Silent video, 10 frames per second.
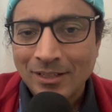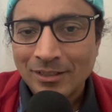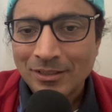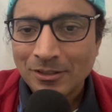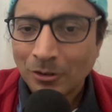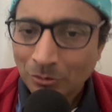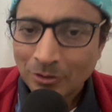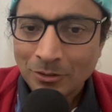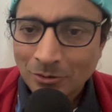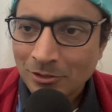It's a
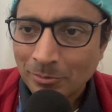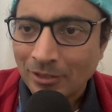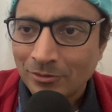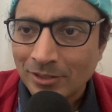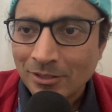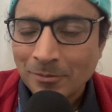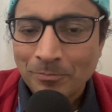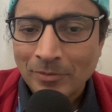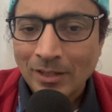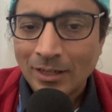rolled oats breakfast.
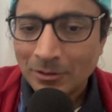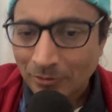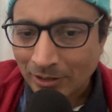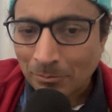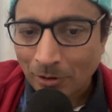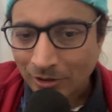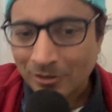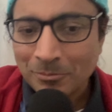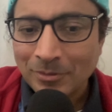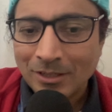At the very
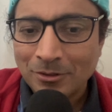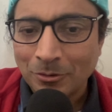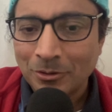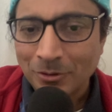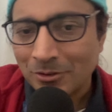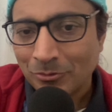bottom is rolled oats.